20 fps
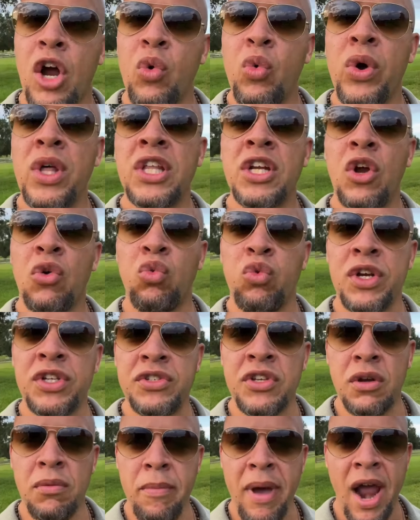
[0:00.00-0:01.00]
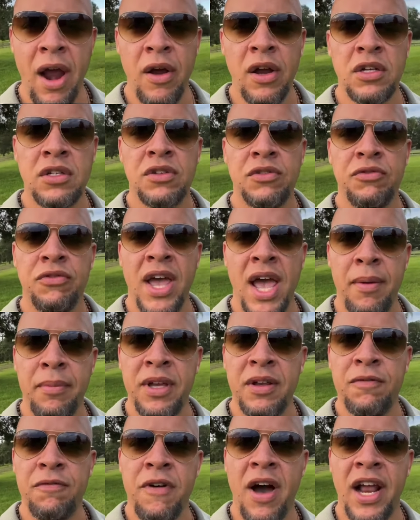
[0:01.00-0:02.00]
Are you willing to risk your marriage,
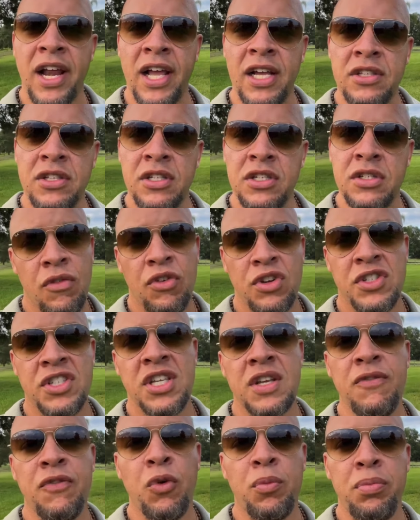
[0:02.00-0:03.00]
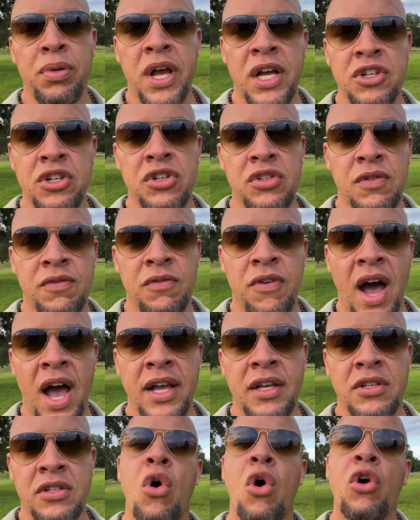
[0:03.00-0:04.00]
family, and finances for sinful pleasures and
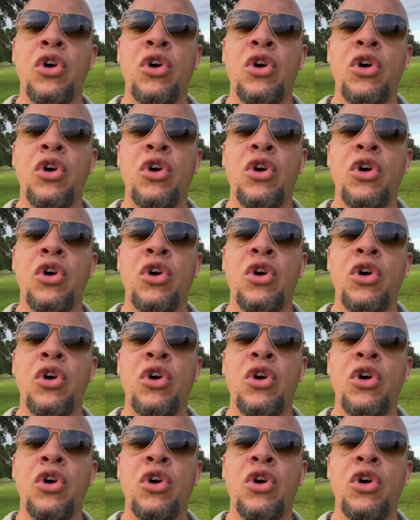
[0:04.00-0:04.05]
vice?